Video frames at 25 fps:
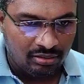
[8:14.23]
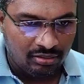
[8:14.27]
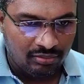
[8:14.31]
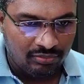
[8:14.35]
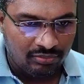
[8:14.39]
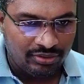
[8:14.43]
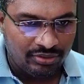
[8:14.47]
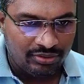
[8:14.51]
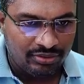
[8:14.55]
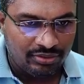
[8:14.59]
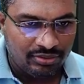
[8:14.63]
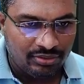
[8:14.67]

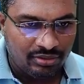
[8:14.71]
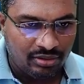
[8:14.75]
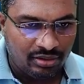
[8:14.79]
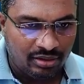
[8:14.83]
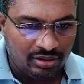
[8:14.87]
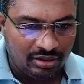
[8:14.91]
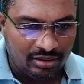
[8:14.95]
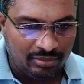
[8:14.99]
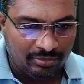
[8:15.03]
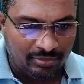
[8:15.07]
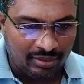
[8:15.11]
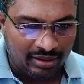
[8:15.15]
which
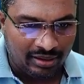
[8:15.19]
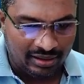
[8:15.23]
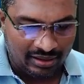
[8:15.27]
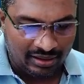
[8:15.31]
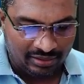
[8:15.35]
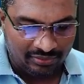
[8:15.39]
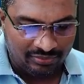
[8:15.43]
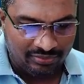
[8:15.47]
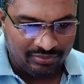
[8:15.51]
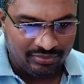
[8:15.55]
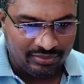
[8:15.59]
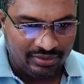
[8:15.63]
column I
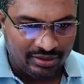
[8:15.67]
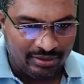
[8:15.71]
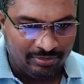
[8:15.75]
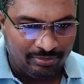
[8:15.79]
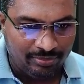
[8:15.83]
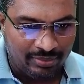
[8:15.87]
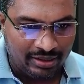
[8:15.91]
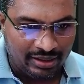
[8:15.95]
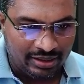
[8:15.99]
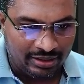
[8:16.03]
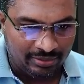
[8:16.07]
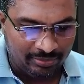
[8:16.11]
have,
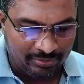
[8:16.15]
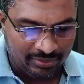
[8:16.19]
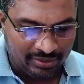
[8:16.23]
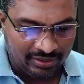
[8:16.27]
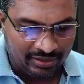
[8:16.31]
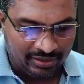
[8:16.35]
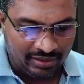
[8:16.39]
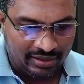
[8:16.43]
department